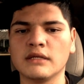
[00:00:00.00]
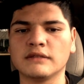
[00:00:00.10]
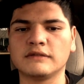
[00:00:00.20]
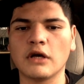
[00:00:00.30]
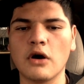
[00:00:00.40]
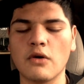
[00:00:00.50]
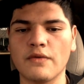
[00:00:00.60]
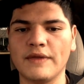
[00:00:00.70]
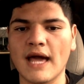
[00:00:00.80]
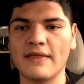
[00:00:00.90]
So
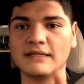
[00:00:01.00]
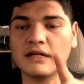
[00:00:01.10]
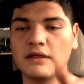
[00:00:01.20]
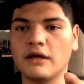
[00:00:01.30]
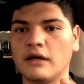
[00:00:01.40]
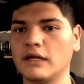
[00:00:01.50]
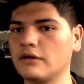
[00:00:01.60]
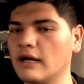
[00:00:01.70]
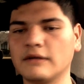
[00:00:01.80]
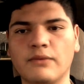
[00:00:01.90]
yeah, these are the
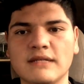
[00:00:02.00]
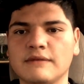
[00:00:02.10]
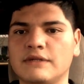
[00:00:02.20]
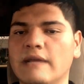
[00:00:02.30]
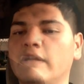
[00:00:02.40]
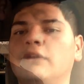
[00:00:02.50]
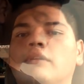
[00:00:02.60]
incorrect ways of driving.